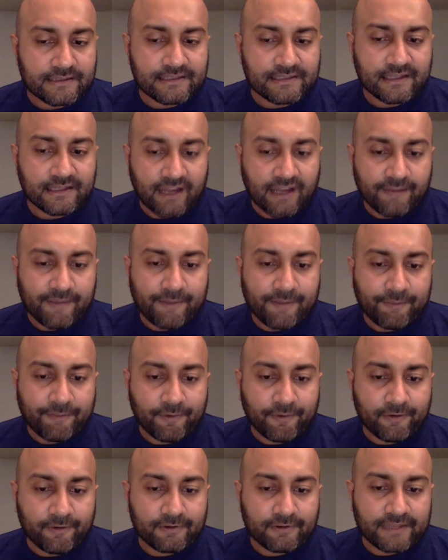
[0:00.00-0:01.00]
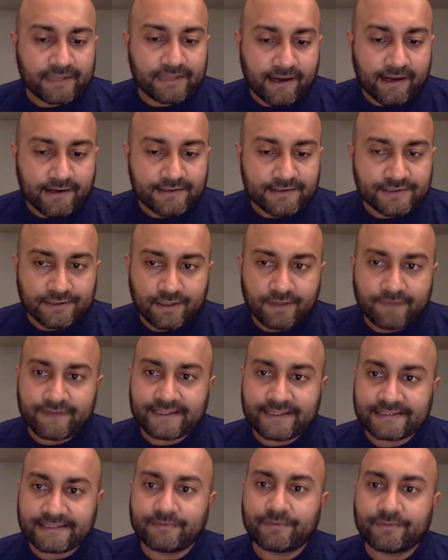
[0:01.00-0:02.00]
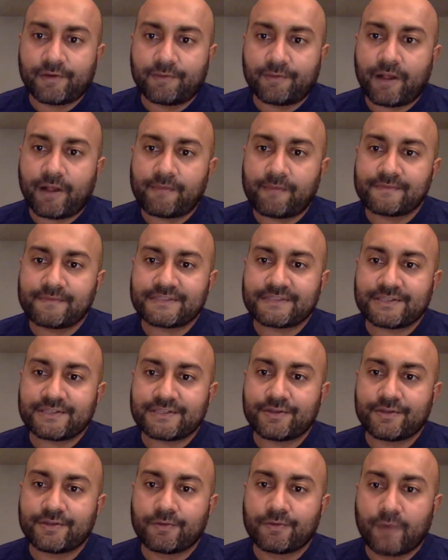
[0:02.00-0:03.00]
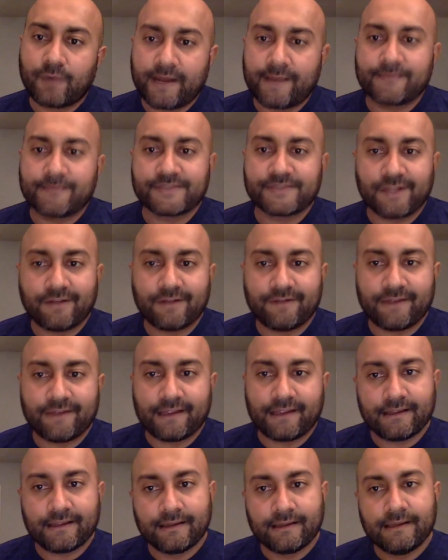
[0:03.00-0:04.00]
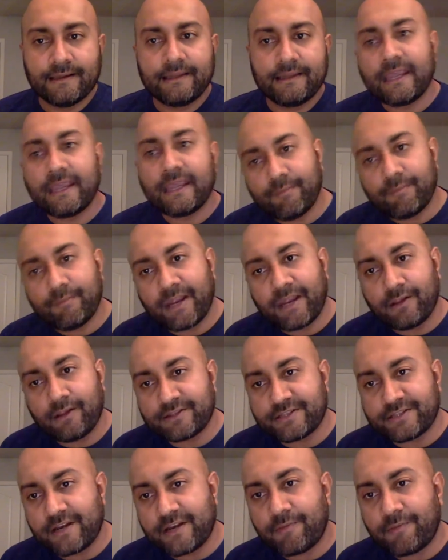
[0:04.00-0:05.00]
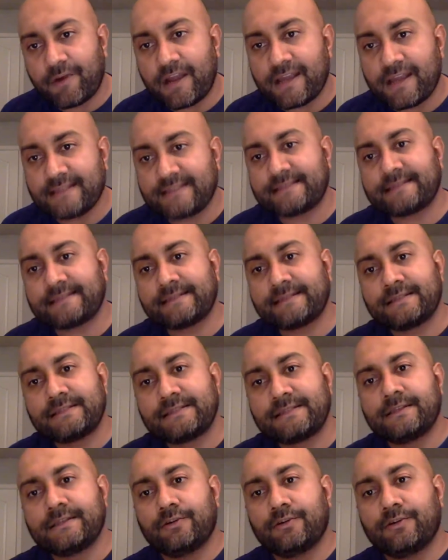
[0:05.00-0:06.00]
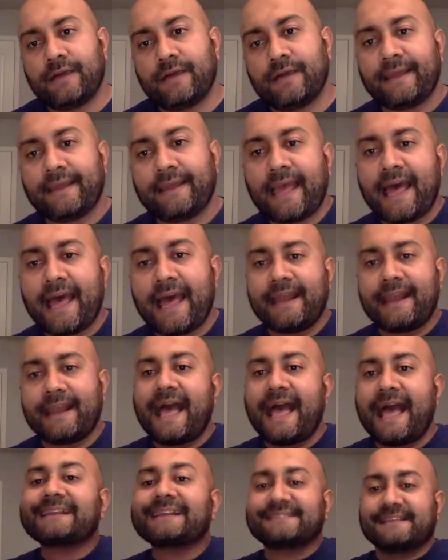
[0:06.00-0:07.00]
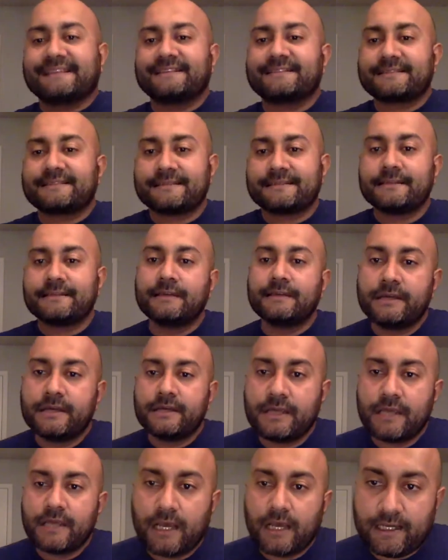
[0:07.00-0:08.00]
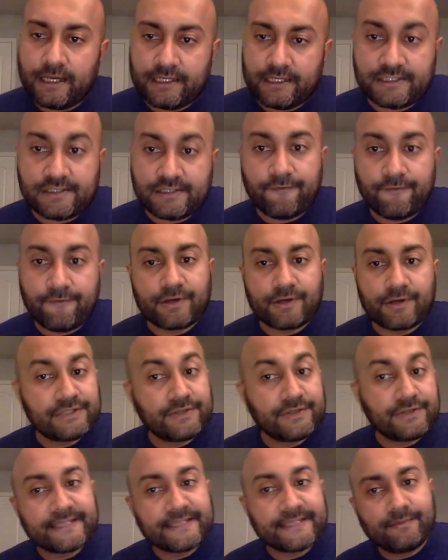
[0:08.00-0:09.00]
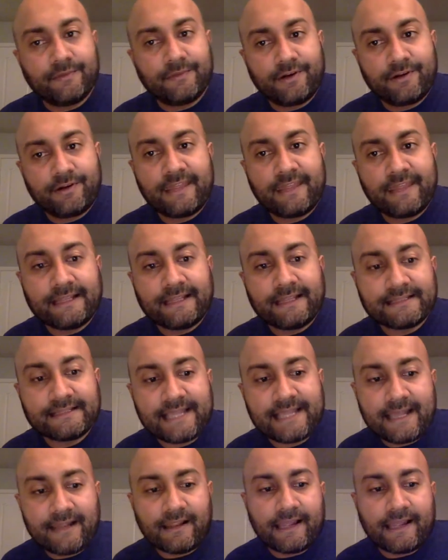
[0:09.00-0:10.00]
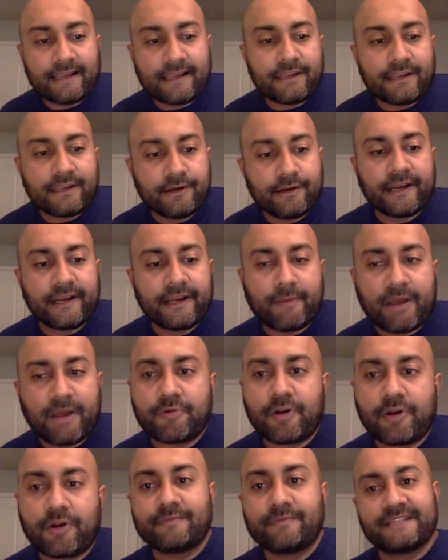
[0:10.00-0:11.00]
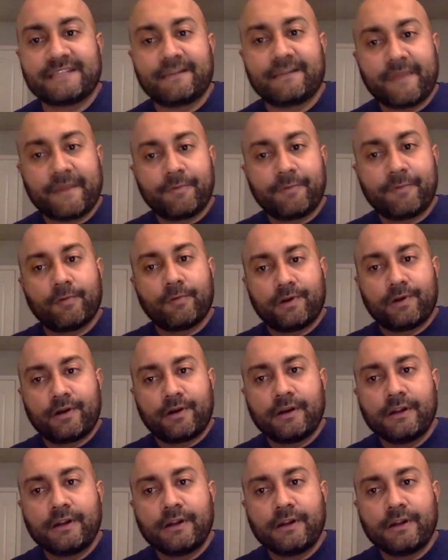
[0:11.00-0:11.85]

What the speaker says: lot of people that are solving similar problems to what I'm solving in my large enterprise. So I had access to folks doing similar things and like hearing about problems that people were